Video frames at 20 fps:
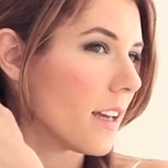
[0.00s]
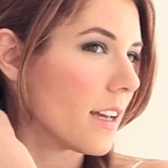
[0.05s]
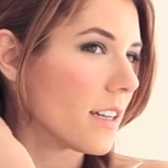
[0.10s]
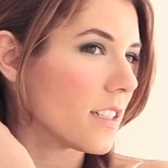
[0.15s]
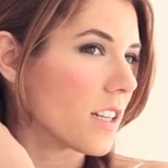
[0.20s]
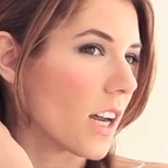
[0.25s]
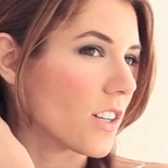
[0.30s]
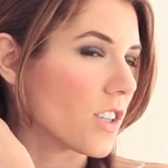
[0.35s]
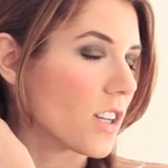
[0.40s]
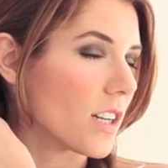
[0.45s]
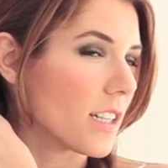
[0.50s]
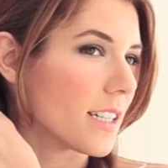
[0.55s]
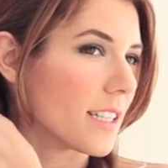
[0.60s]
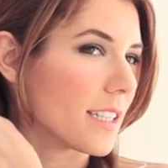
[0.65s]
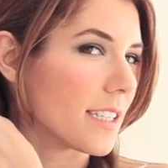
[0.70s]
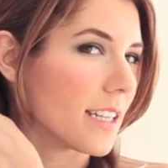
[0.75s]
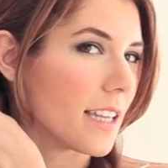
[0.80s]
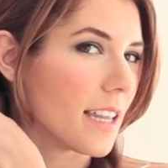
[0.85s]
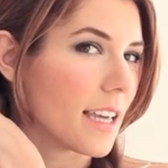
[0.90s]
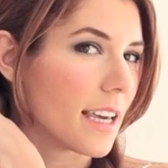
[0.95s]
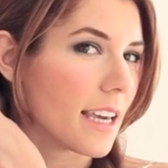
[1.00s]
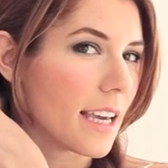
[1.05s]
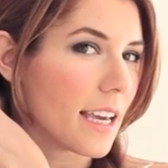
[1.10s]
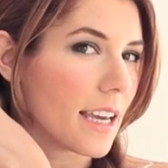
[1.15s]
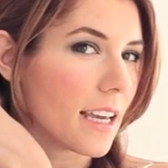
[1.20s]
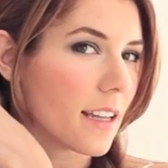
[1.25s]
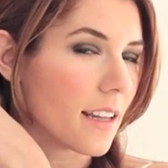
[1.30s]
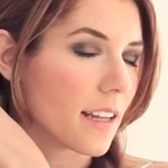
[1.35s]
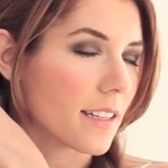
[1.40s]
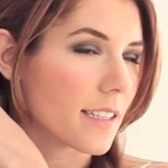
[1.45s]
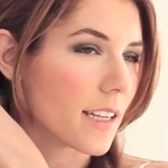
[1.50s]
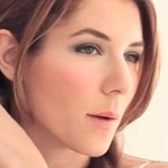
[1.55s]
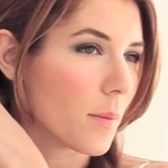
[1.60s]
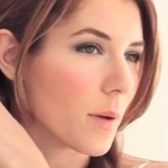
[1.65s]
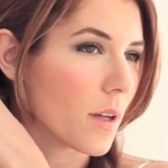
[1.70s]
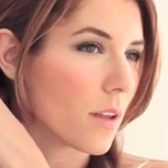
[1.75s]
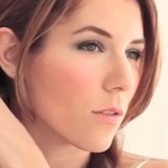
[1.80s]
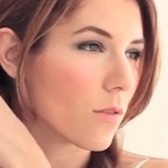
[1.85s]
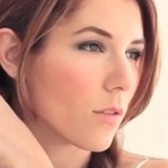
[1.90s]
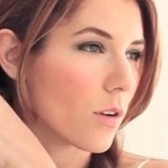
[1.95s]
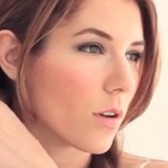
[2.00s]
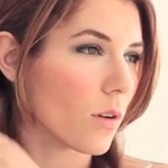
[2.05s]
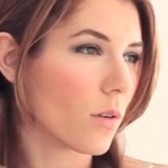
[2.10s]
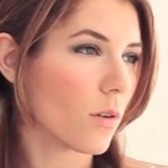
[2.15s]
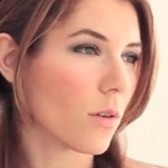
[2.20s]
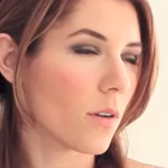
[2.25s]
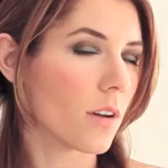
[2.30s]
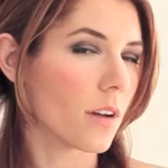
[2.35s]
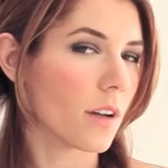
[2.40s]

Touch it to see the heat that's coming through.